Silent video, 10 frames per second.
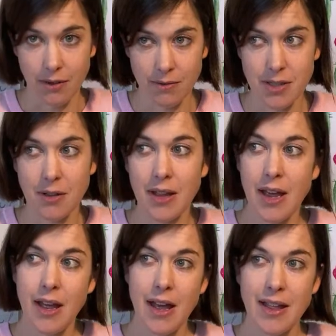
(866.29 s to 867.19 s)
So
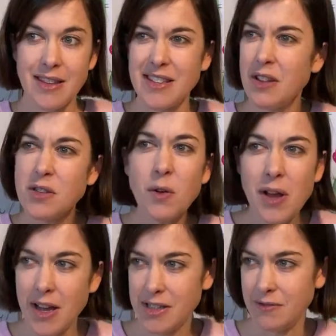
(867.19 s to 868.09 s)
uh, there's all
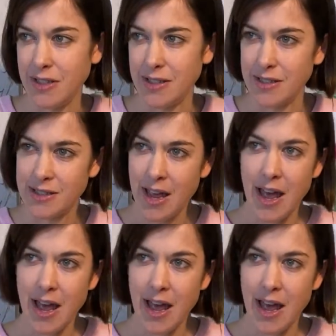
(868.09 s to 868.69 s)
kinds of reasons.